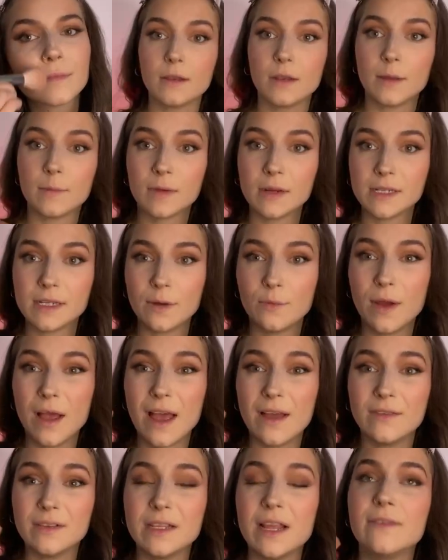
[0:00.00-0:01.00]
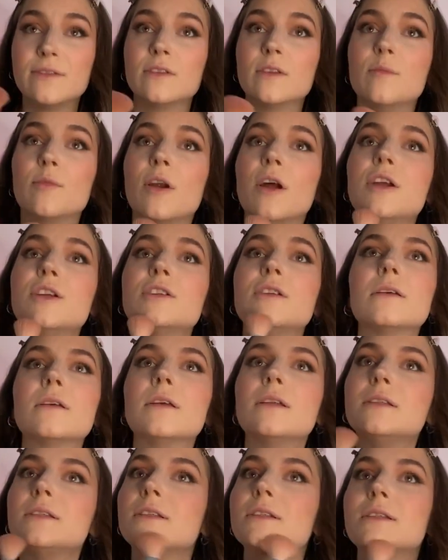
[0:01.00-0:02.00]
Now I'm gonna take whatever's left on the brush
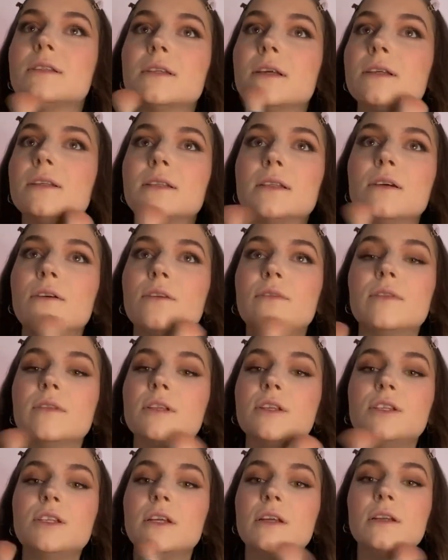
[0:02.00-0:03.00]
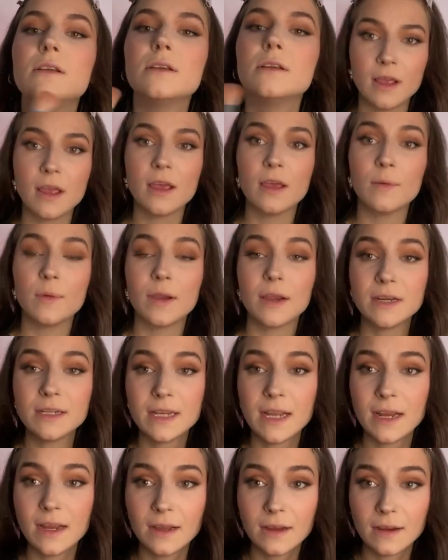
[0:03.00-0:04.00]
and just dust it over the chin. We're gonna
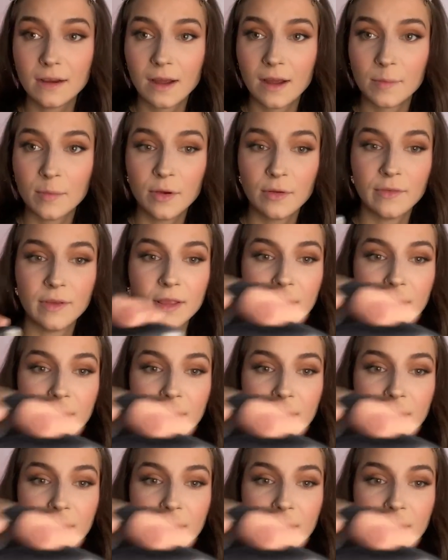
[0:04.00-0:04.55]
take our poofy